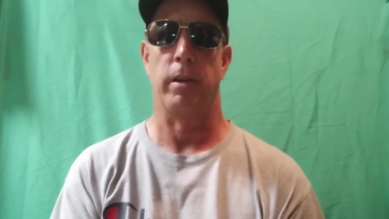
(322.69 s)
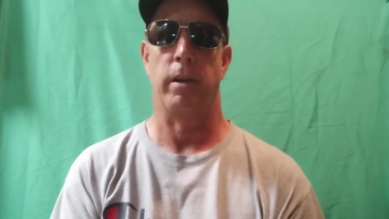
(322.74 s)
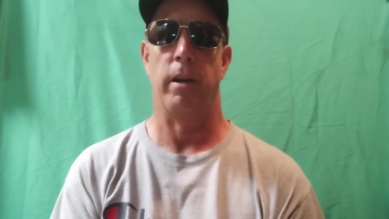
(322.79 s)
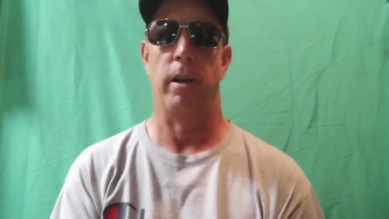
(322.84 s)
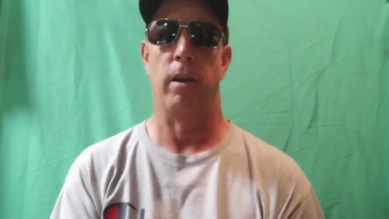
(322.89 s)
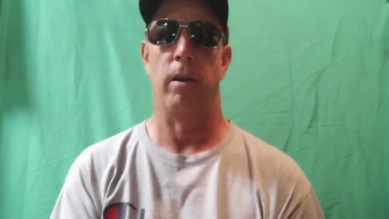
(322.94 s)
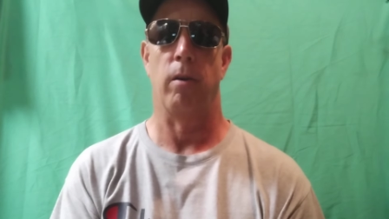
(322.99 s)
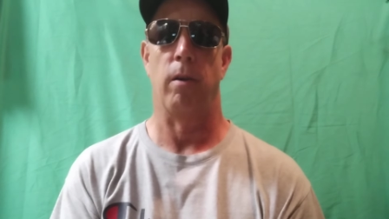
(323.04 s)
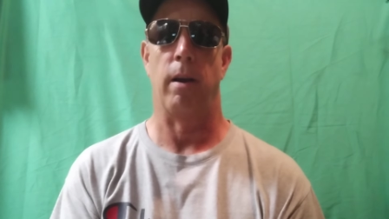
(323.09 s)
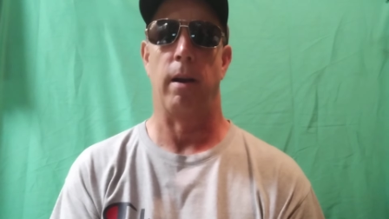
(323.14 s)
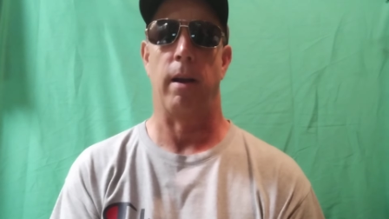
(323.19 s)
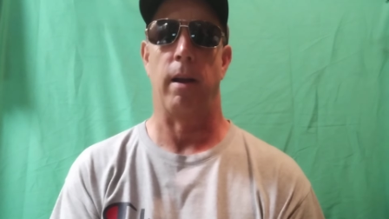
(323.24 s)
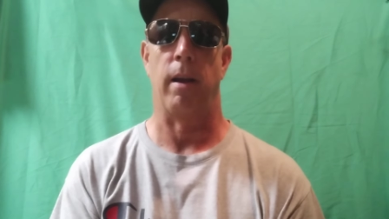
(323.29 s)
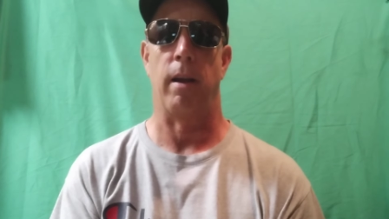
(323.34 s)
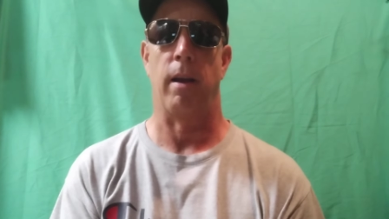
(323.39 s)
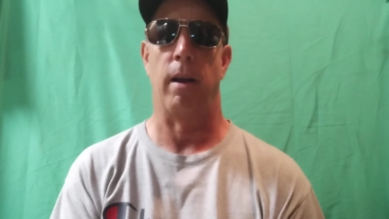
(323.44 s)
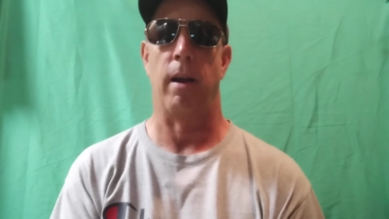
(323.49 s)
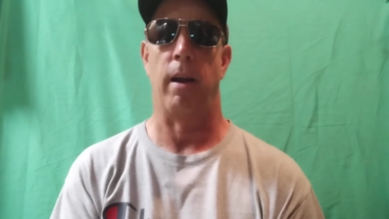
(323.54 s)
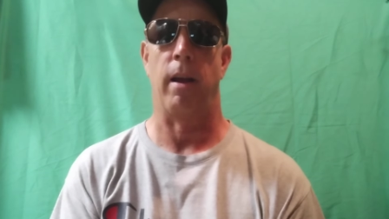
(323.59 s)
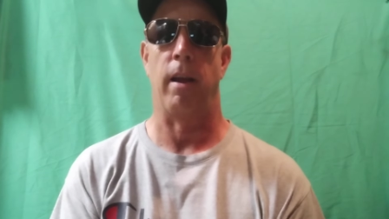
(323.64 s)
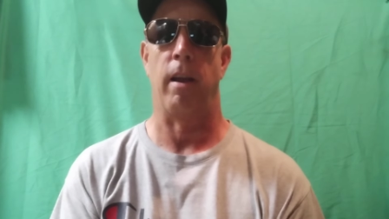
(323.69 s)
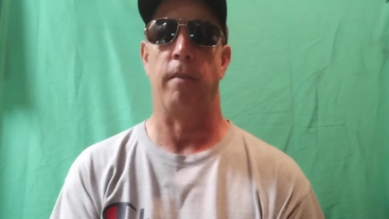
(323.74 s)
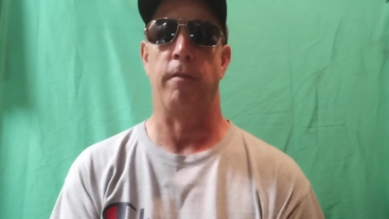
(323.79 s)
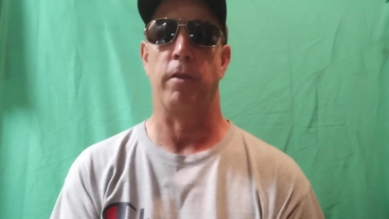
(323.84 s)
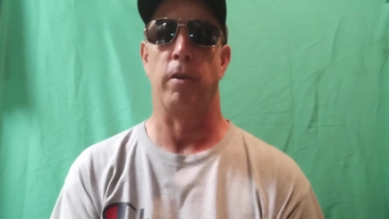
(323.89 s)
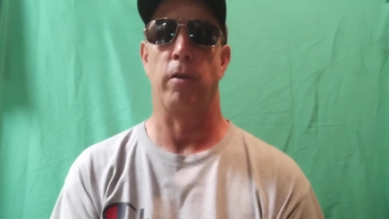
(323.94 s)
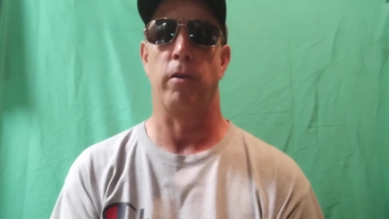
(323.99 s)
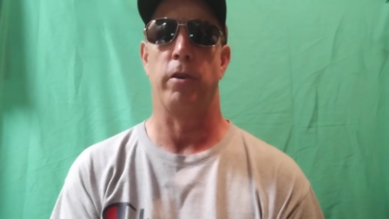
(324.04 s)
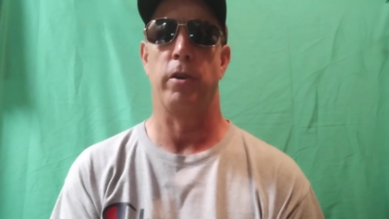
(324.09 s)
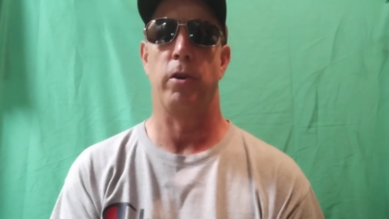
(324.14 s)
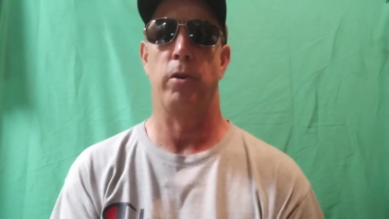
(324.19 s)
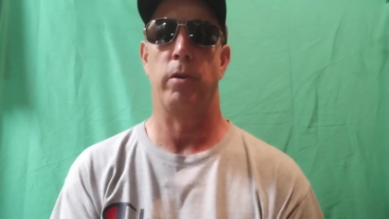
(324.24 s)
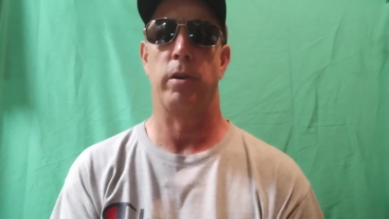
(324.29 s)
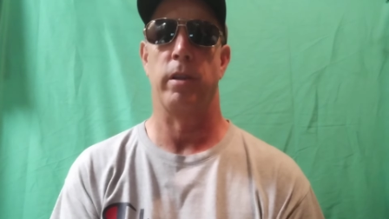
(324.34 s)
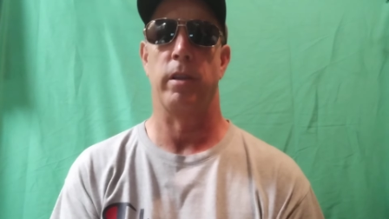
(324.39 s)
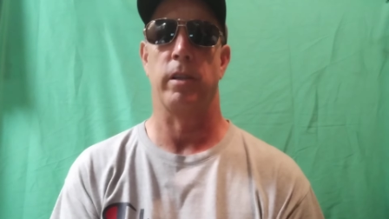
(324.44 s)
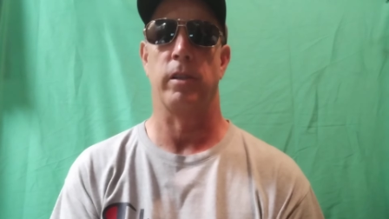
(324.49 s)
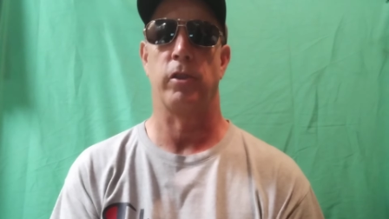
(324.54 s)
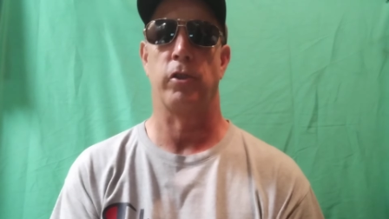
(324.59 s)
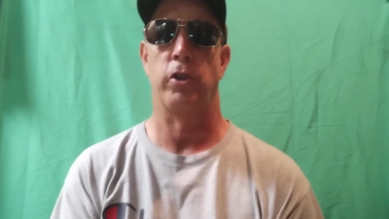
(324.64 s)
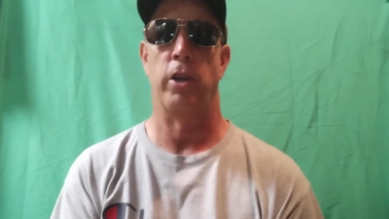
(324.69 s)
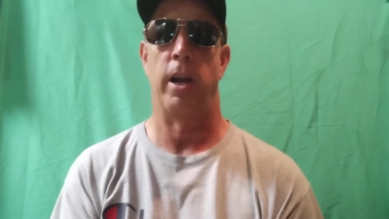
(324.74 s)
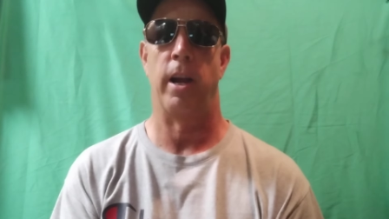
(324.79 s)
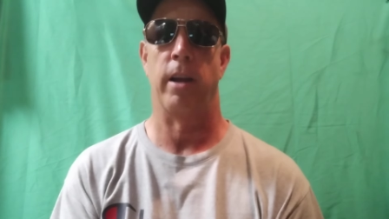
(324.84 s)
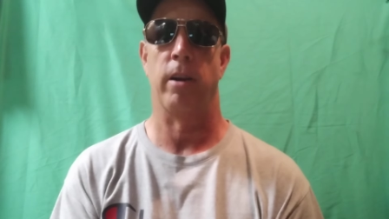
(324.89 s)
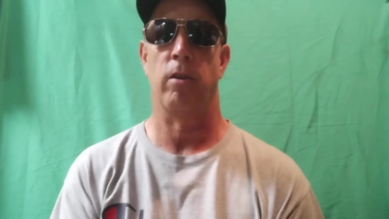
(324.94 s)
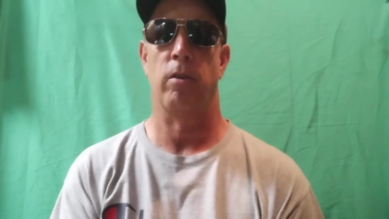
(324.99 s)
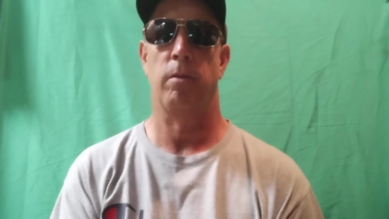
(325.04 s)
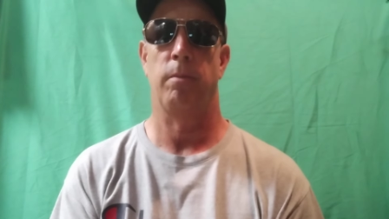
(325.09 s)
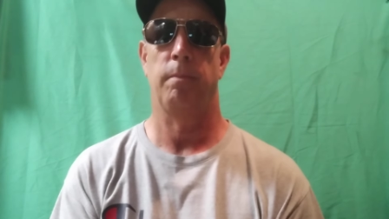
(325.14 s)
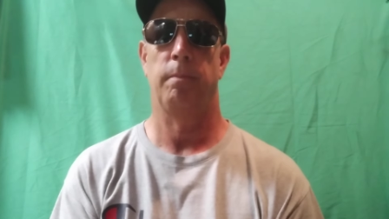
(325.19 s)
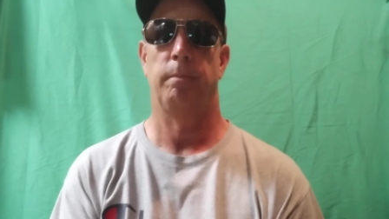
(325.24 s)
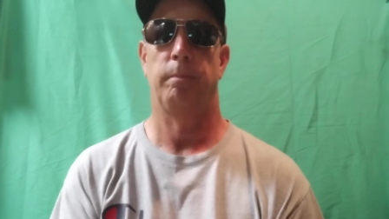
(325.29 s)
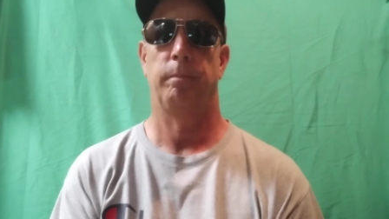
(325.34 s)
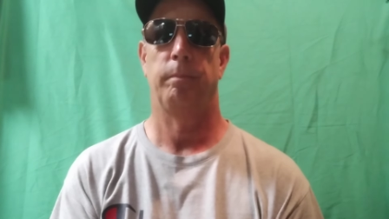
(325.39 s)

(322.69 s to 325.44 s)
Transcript: You know, if you're new to this channel